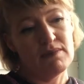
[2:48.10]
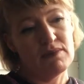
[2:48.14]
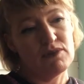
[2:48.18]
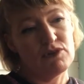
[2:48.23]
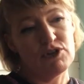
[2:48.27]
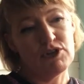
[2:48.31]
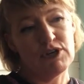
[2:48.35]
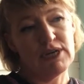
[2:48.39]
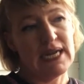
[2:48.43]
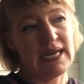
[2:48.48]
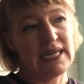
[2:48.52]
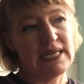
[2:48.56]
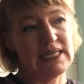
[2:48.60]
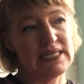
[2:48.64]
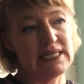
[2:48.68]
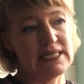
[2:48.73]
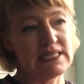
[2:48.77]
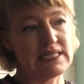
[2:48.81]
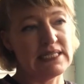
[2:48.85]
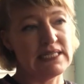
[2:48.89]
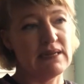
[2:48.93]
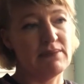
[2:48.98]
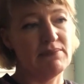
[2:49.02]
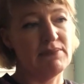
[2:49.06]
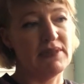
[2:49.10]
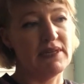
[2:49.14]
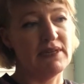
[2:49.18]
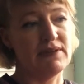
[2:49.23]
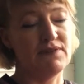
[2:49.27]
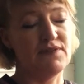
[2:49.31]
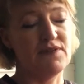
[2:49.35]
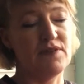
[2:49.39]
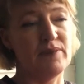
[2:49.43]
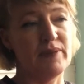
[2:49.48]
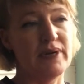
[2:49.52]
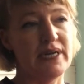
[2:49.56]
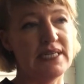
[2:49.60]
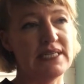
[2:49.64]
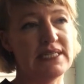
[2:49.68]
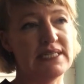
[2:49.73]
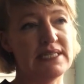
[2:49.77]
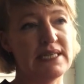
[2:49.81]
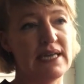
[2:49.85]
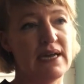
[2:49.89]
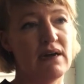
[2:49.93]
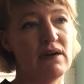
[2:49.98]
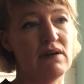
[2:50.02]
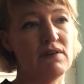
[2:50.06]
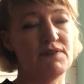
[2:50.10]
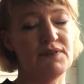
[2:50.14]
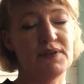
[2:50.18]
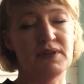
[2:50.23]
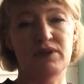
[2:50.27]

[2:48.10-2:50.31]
creating something for myself.